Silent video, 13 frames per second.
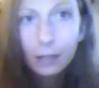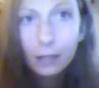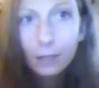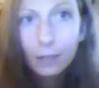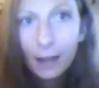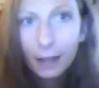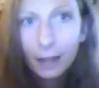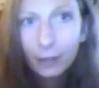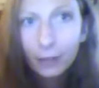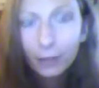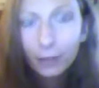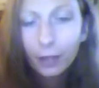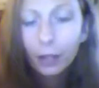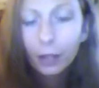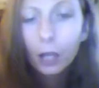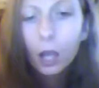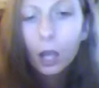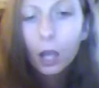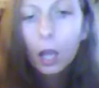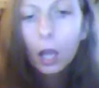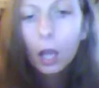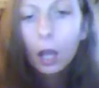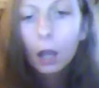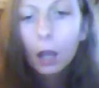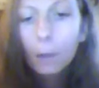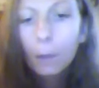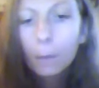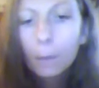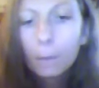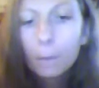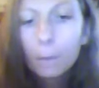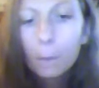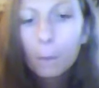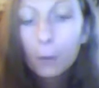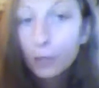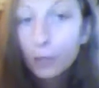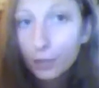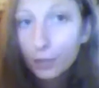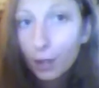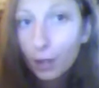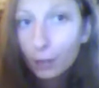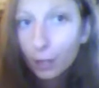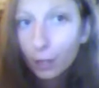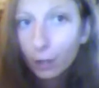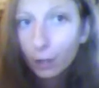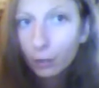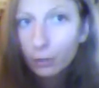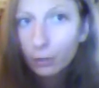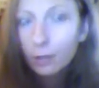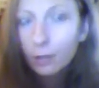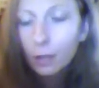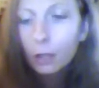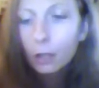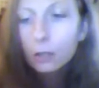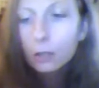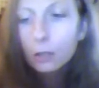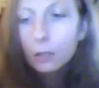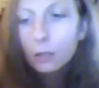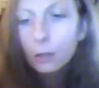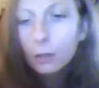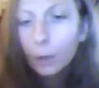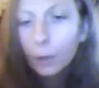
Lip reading: that kind of thing, both to yourself and to others. So